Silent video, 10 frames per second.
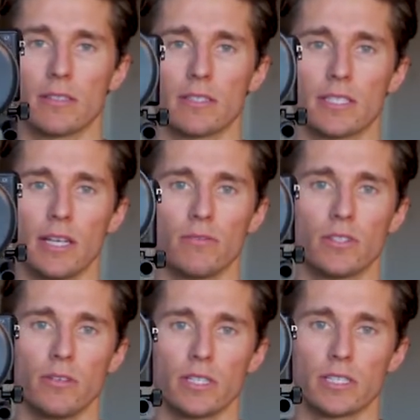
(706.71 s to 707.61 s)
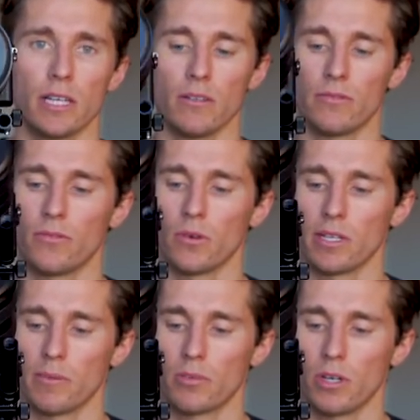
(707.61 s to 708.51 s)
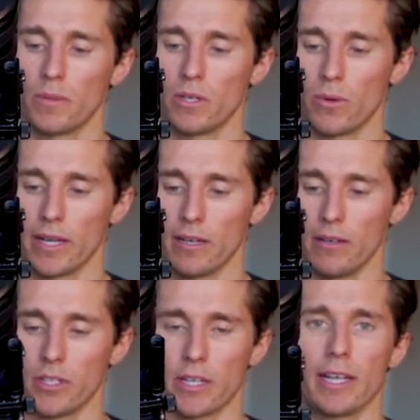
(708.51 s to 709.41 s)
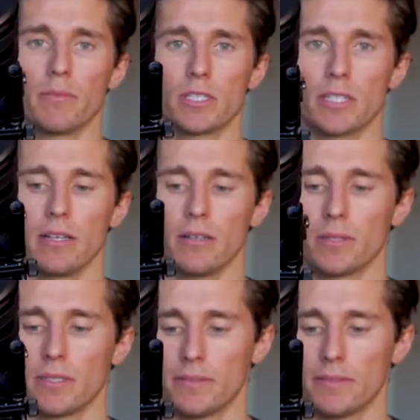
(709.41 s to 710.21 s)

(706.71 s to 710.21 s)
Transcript: self-tune itself for the appropriate weight of your camera setup.